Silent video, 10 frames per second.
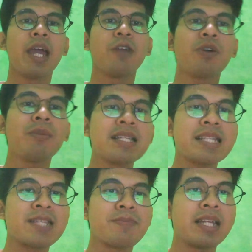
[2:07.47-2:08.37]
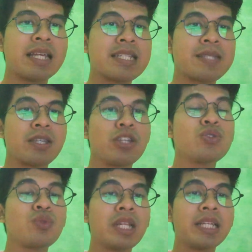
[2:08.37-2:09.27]
Informal assessment is
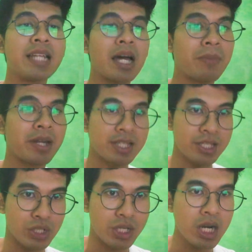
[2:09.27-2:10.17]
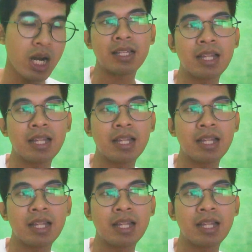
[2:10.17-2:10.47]
usually done by the teacher.